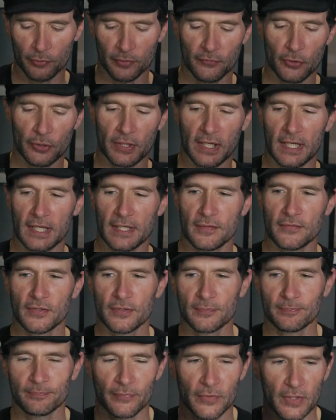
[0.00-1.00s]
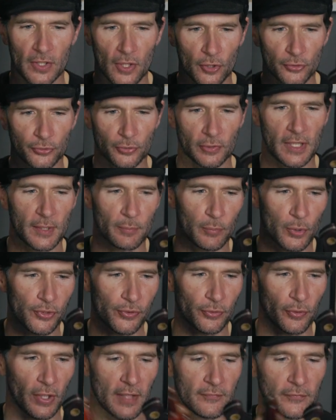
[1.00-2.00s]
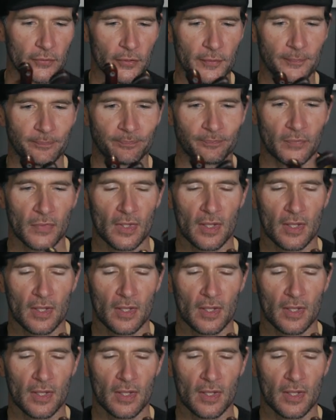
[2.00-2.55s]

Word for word: River knives, the Ultralite Bushcrafter,